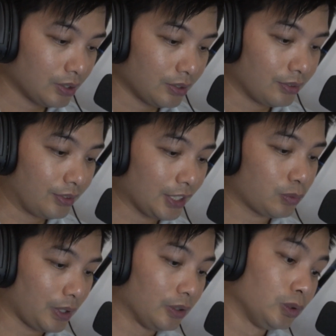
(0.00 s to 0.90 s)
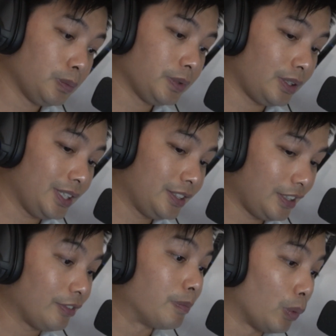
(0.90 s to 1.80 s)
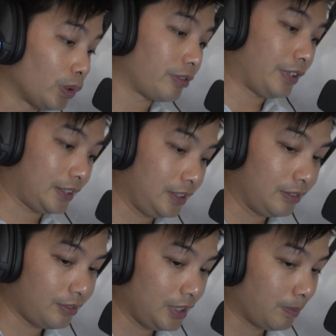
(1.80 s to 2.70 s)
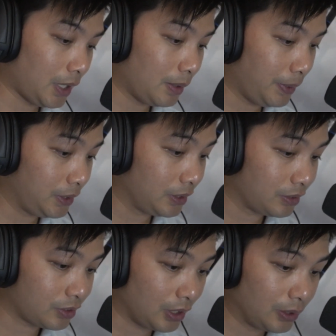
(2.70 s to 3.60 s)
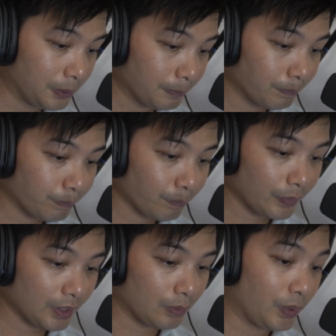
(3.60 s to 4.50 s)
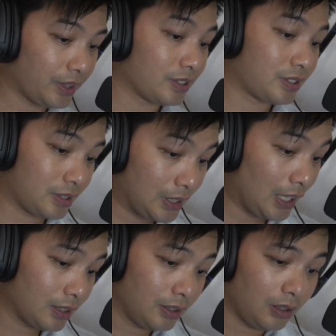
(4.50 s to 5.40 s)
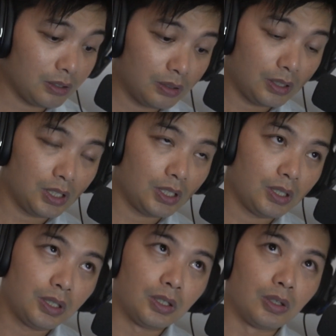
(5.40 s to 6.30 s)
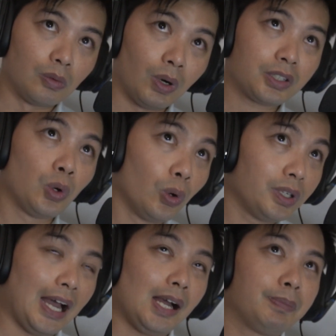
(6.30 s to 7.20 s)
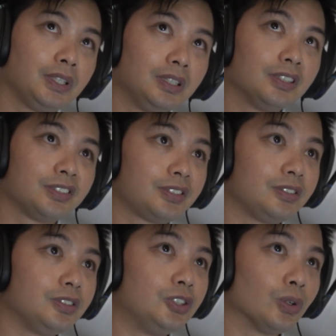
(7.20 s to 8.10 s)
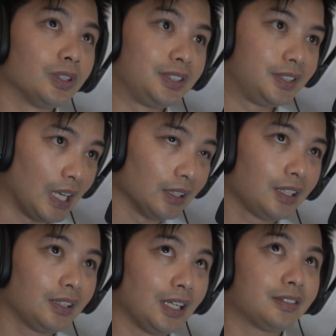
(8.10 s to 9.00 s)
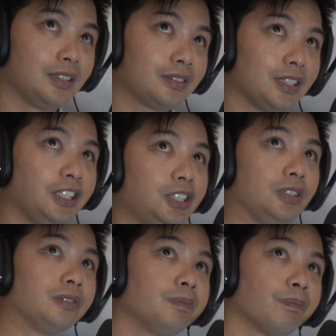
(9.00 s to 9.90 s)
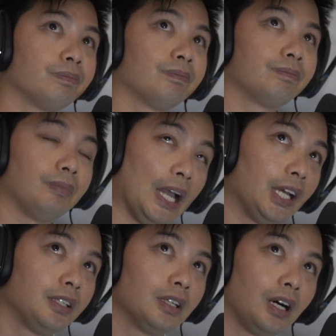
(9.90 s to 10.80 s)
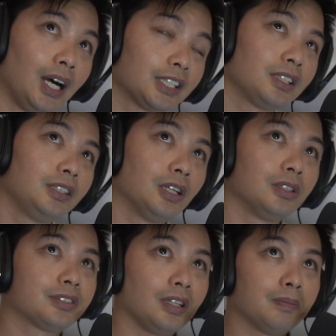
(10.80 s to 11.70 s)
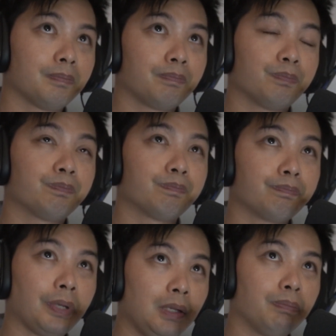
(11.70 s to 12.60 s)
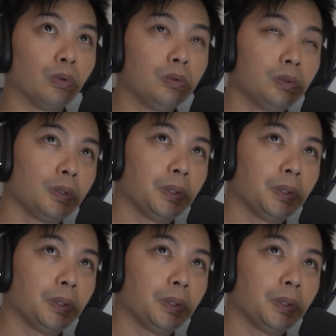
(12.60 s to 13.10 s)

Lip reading: that's where a loop knot is even more effective, in my opinion. So with a snug knot, what could happen is you're dulling that sensation. And I actually know some people